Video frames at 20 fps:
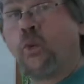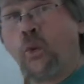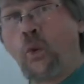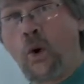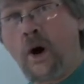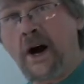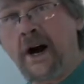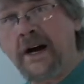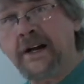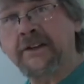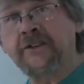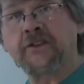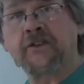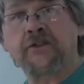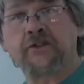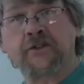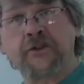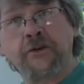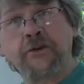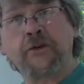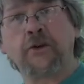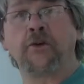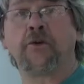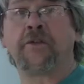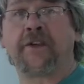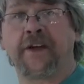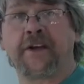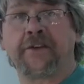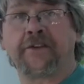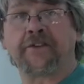want to do
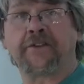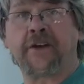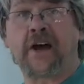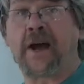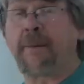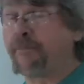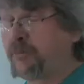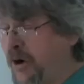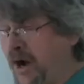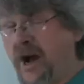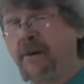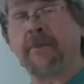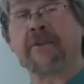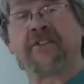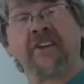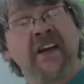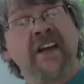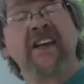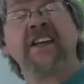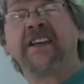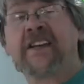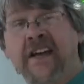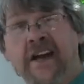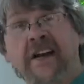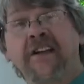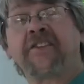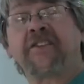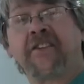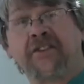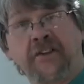this, I promise.
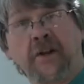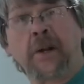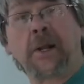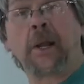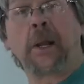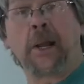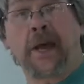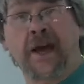Yes, it's a little